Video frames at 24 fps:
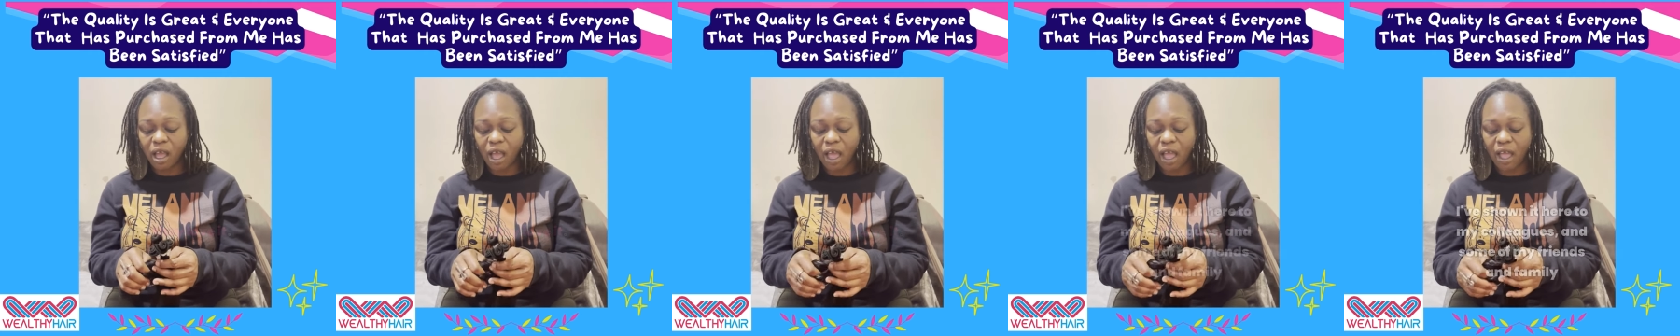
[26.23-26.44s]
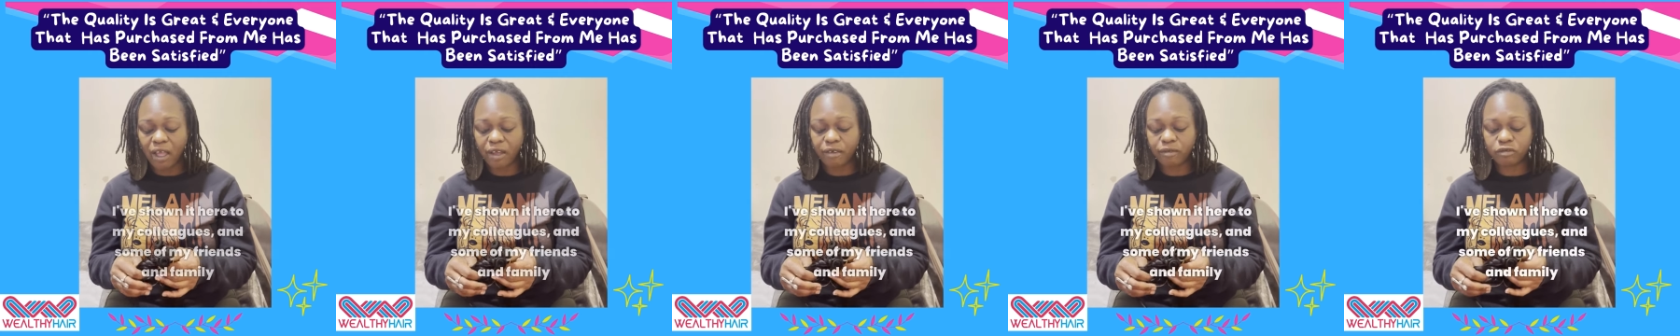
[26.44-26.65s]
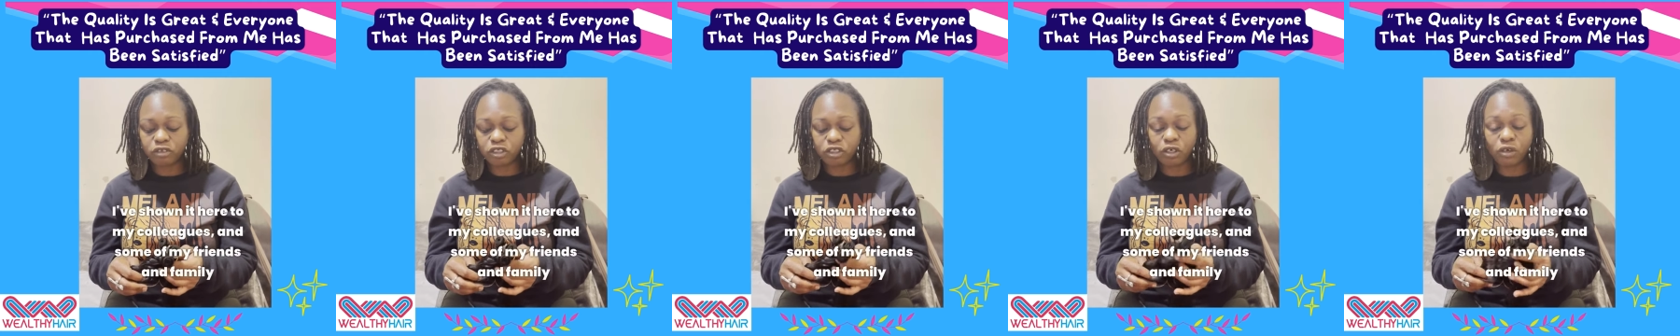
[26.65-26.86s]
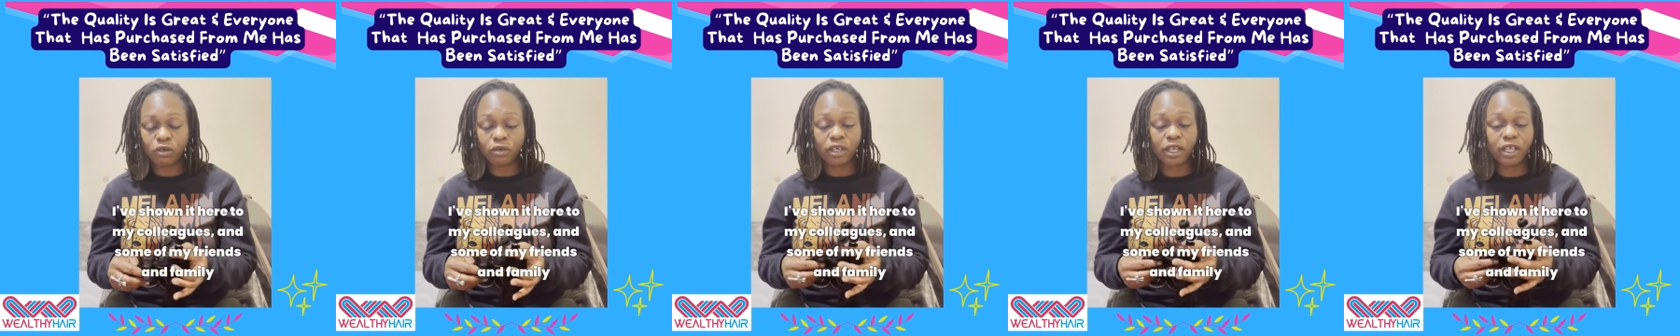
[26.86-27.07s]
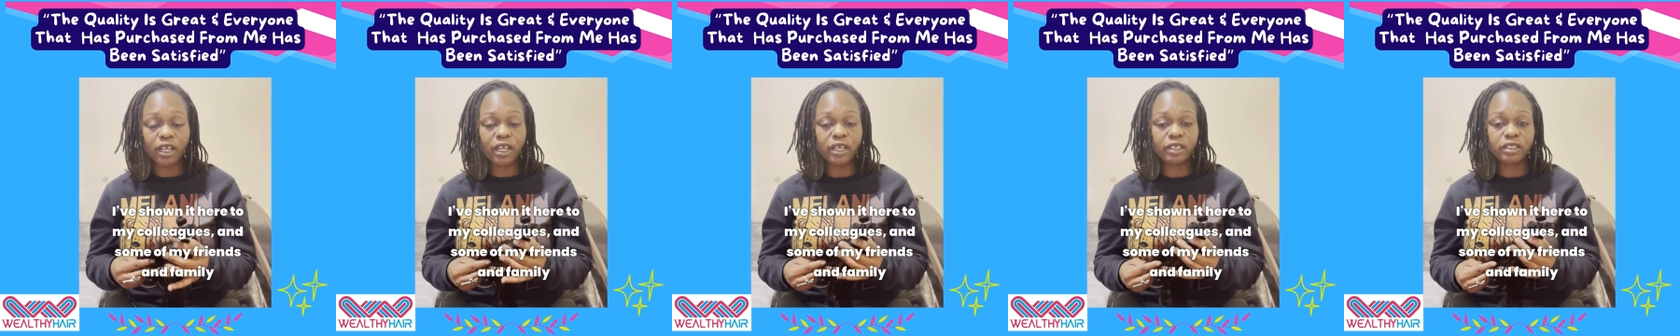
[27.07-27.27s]
I've
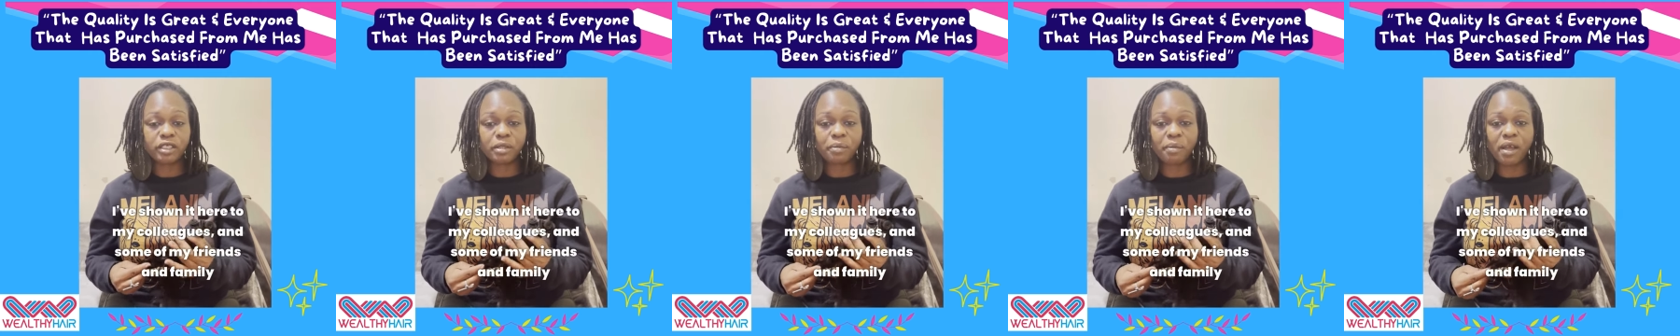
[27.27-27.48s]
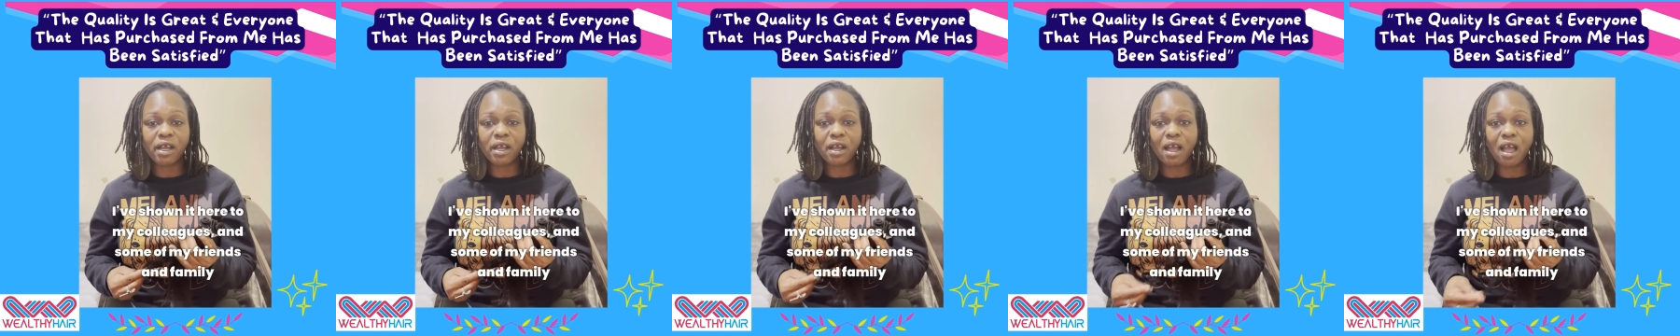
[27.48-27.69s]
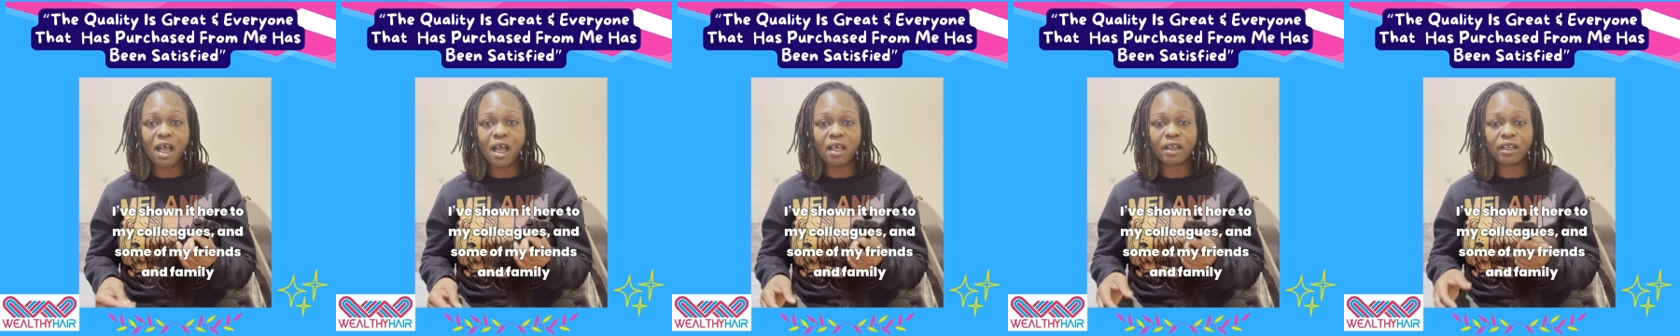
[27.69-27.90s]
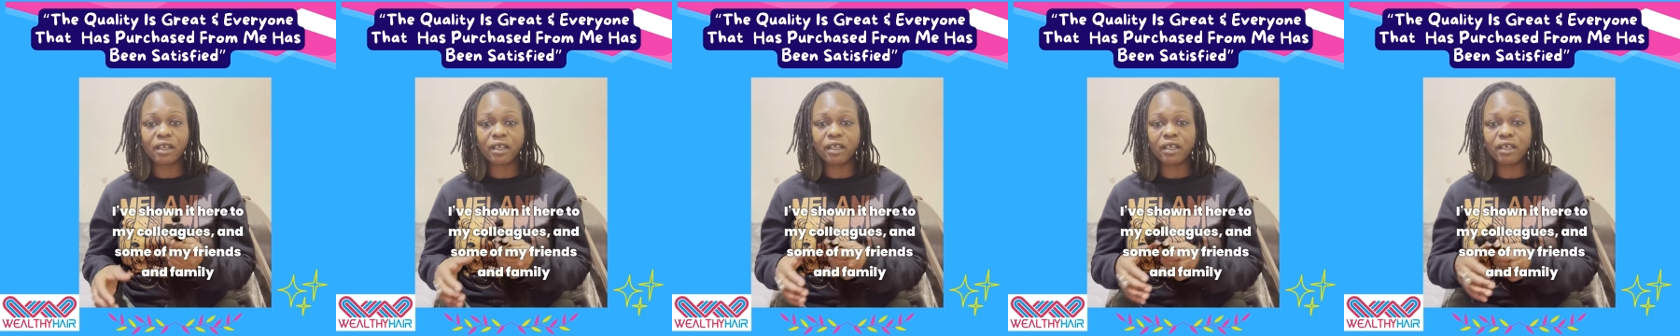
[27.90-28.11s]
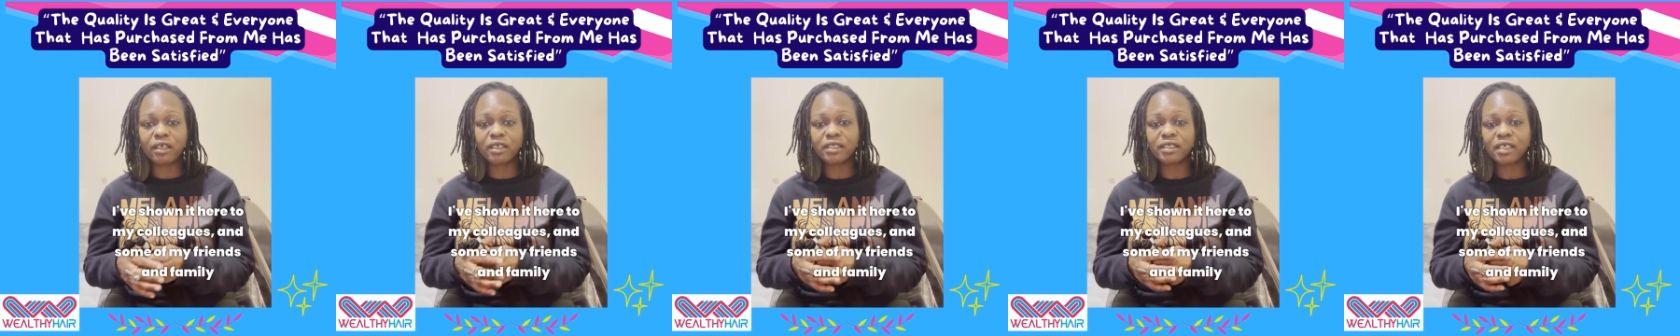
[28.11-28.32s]
shown it here to my
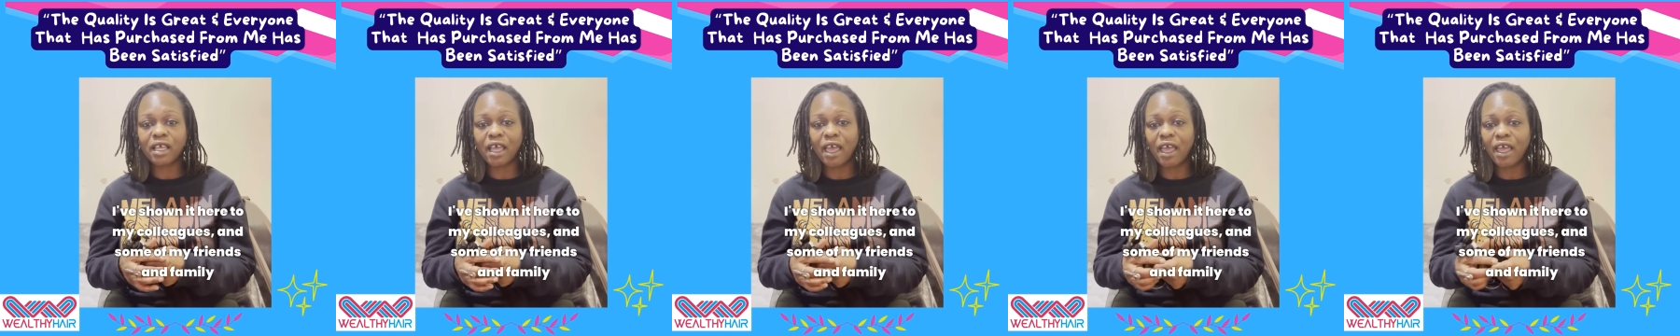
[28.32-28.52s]
colleagues